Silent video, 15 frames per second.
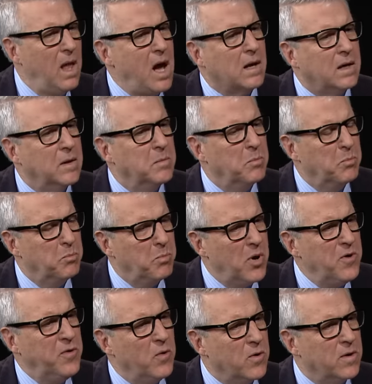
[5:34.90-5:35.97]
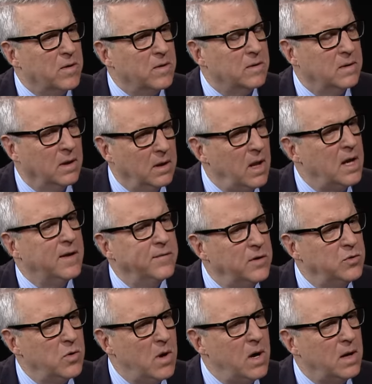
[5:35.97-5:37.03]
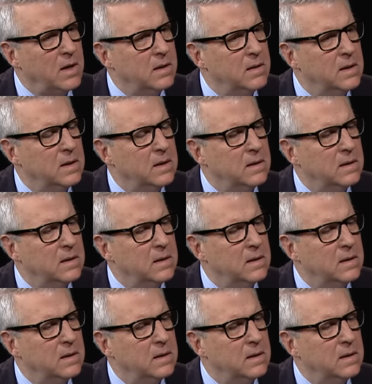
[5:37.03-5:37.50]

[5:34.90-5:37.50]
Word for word: luck, birth order, the luck of the draw.